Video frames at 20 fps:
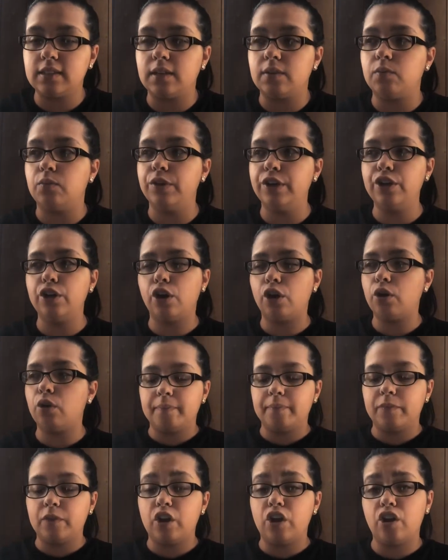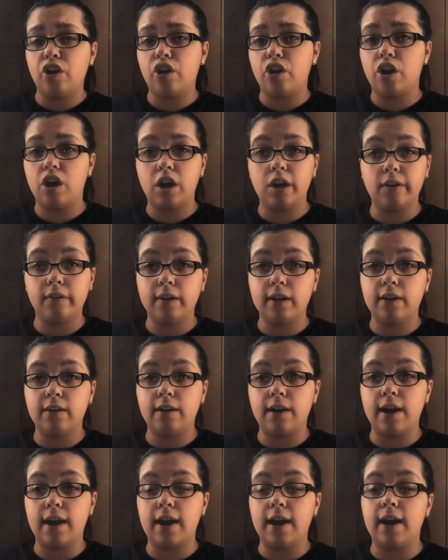Like, we know her hungry
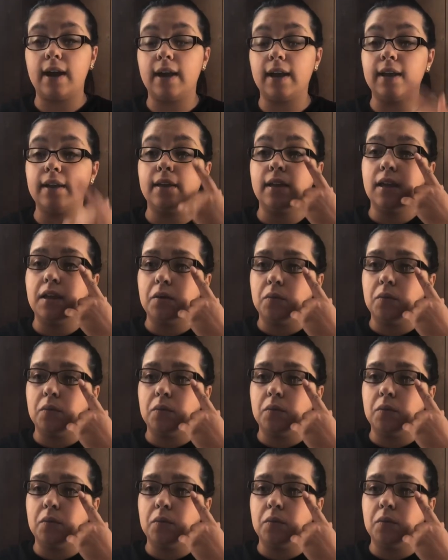cry.